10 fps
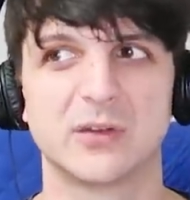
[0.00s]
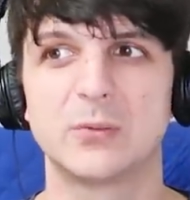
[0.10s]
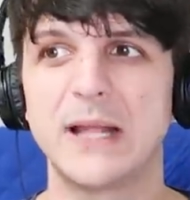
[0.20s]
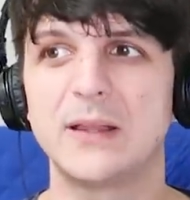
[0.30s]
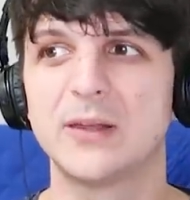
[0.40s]
The
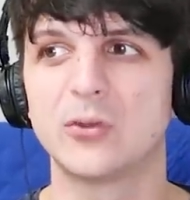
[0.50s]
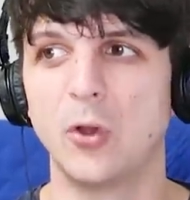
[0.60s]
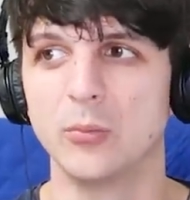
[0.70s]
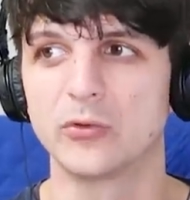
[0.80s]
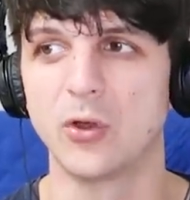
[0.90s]
reality is
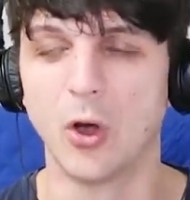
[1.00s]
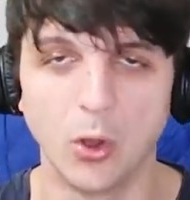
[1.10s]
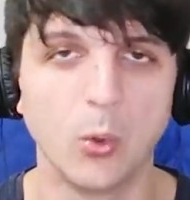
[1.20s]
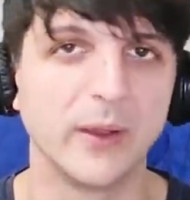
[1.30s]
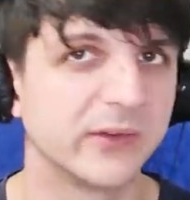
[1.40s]
almost
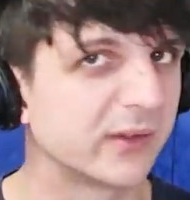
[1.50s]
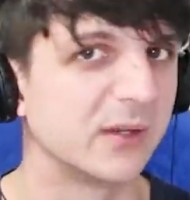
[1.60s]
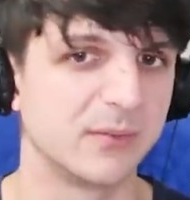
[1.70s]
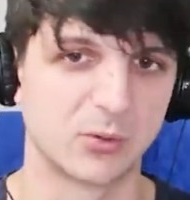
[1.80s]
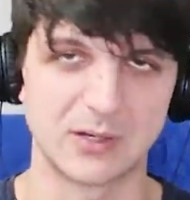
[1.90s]
always going
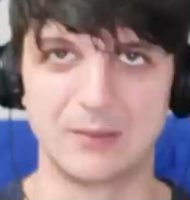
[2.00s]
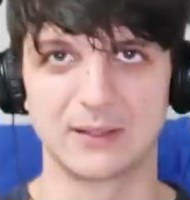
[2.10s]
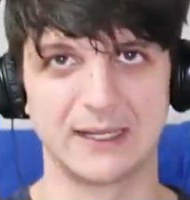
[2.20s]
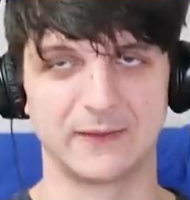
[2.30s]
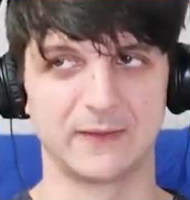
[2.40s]
to be more
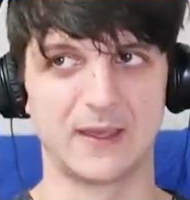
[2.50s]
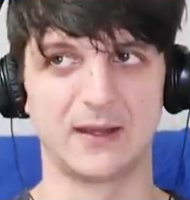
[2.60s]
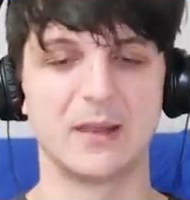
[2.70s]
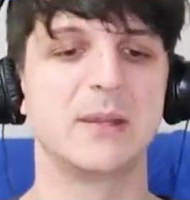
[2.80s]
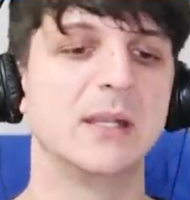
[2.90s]
complicated than that.
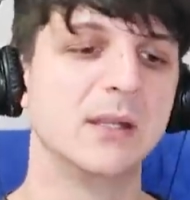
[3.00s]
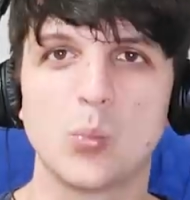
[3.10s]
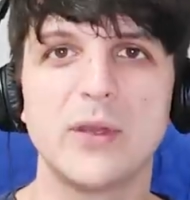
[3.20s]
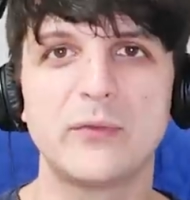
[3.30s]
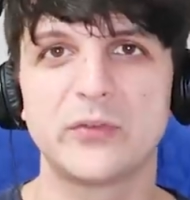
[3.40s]
I mean,
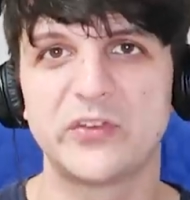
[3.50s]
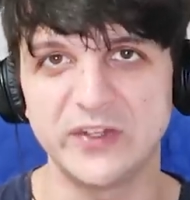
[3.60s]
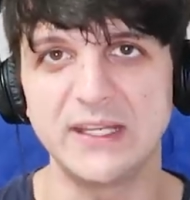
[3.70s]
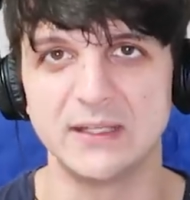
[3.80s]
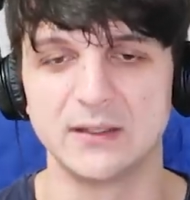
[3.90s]
we've
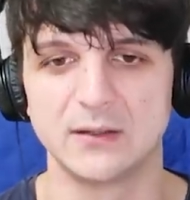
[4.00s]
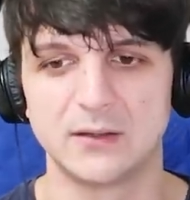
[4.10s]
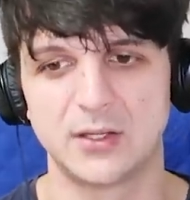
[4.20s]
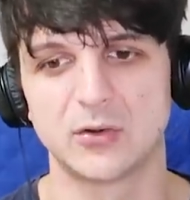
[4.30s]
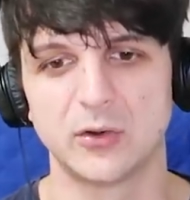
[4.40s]
seen
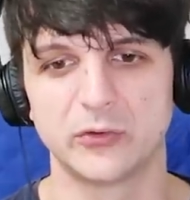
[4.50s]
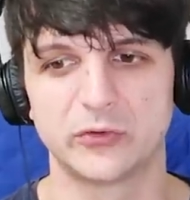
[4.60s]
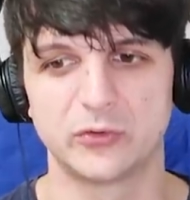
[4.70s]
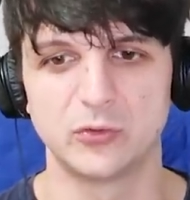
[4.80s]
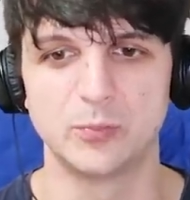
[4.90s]

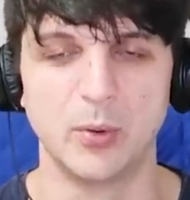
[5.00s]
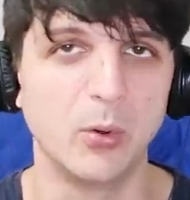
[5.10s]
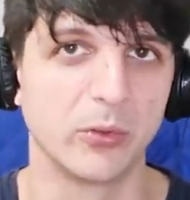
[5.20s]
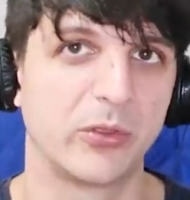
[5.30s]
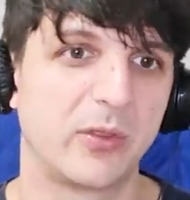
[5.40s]
heroes do
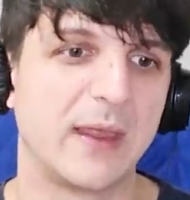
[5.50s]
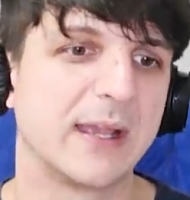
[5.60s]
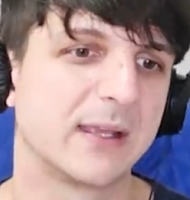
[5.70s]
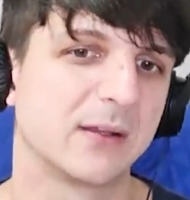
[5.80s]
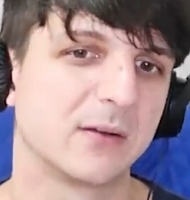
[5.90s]
both.
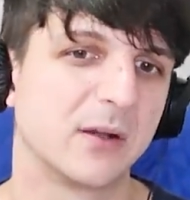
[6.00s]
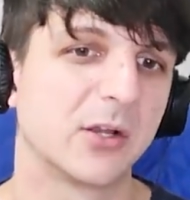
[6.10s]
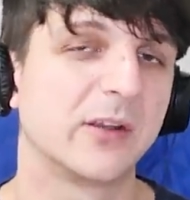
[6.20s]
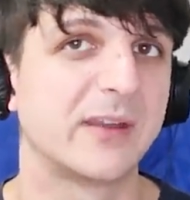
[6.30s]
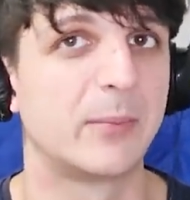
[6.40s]
Like, a
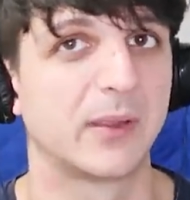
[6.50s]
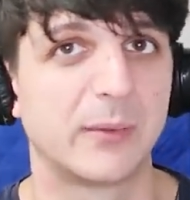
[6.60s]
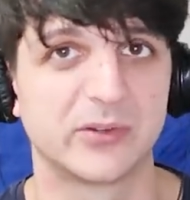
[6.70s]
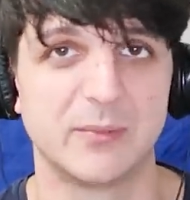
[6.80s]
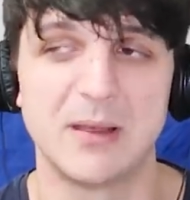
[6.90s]
good example that
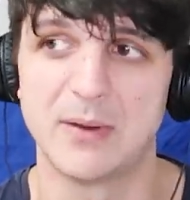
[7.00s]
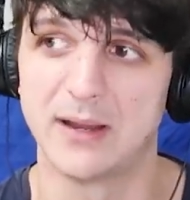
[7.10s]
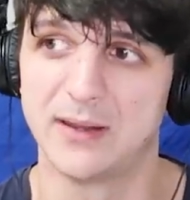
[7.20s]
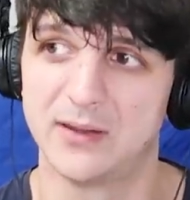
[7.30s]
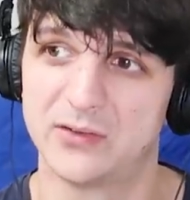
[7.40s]
comes to my
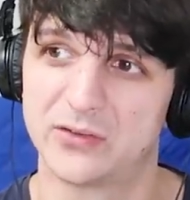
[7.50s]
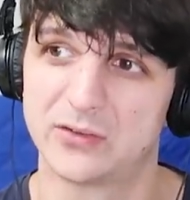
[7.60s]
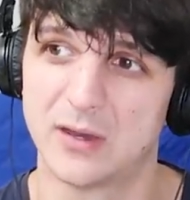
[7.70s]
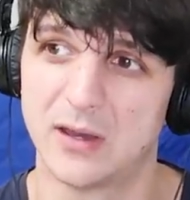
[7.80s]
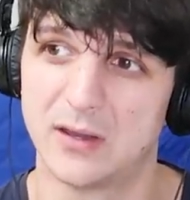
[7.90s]
mind is
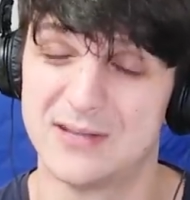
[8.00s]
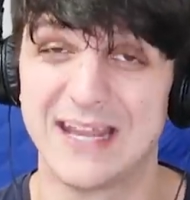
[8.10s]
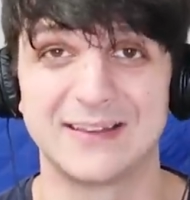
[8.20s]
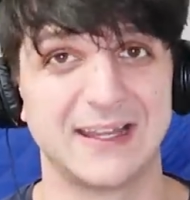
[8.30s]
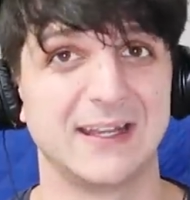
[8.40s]
uh,
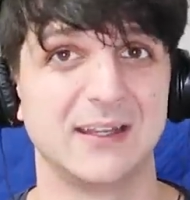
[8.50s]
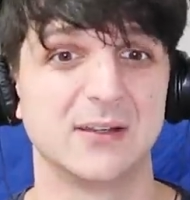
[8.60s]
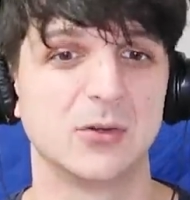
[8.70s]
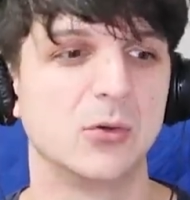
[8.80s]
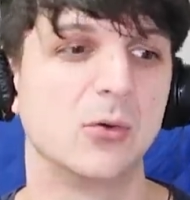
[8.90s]
Night Lady
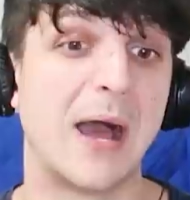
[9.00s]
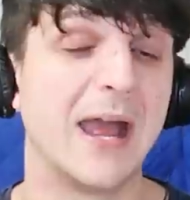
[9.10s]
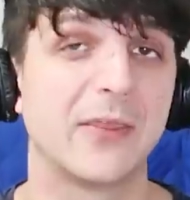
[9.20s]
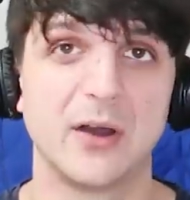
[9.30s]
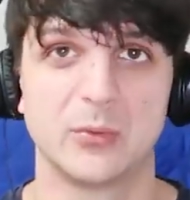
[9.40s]
who
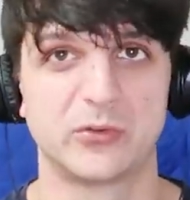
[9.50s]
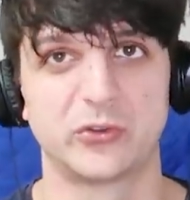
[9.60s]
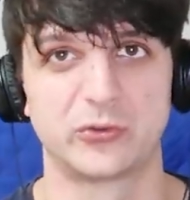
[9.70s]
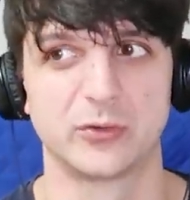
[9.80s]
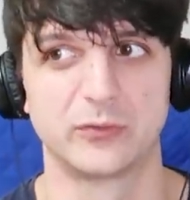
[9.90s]
I thought was
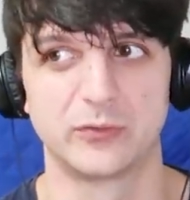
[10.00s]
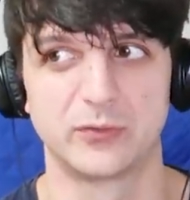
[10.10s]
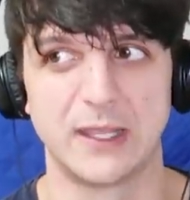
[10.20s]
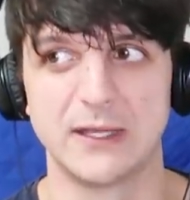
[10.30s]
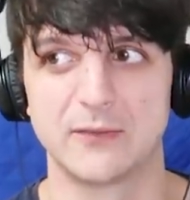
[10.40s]
just sort of
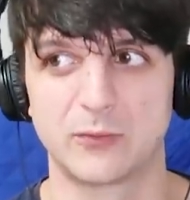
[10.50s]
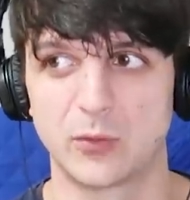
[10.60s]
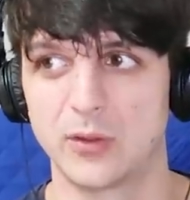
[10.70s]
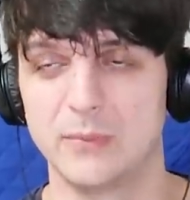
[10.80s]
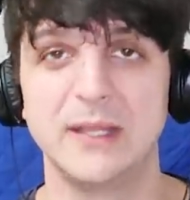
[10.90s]
in it
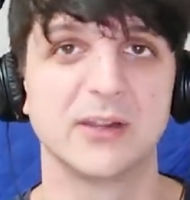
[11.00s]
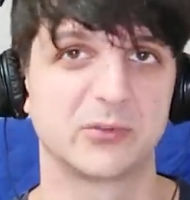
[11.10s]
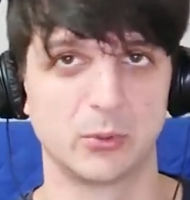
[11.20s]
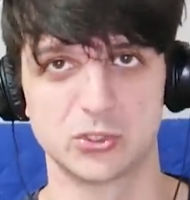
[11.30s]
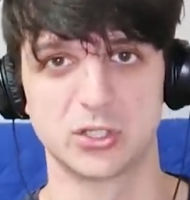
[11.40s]
for the media
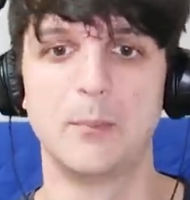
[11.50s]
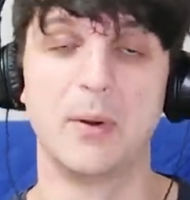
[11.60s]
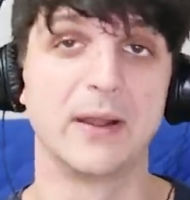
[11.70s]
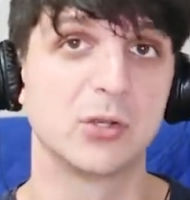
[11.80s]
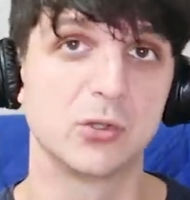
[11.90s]
exposure,
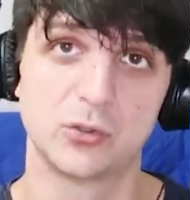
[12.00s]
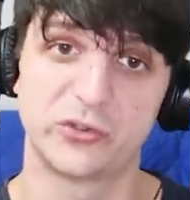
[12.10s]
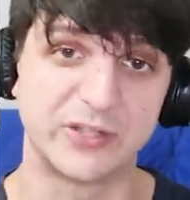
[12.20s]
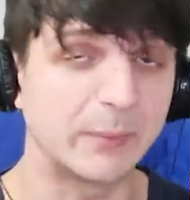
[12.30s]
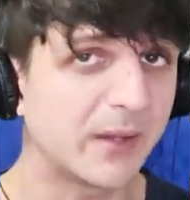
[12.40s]
but
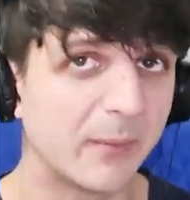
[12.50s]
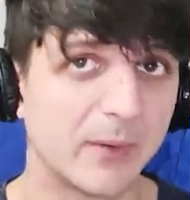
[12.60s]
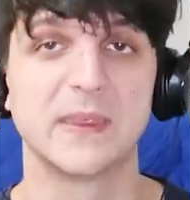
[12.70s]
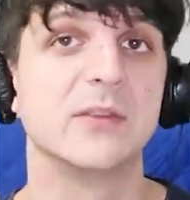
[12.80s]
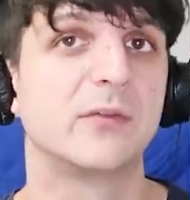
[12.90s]
stepped up
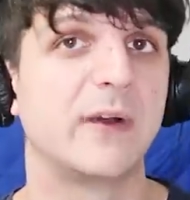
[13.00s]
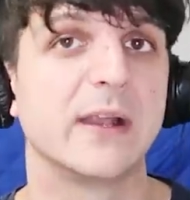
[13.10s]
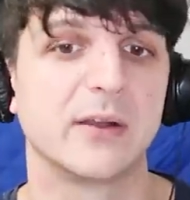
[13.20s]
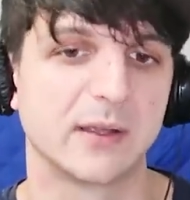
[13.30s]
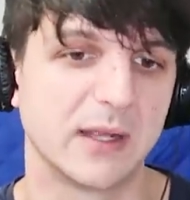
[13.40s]
in the
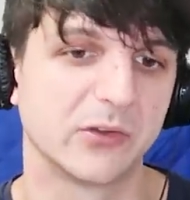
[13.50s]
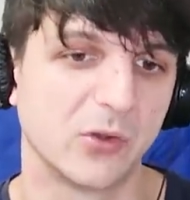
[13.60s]
fight against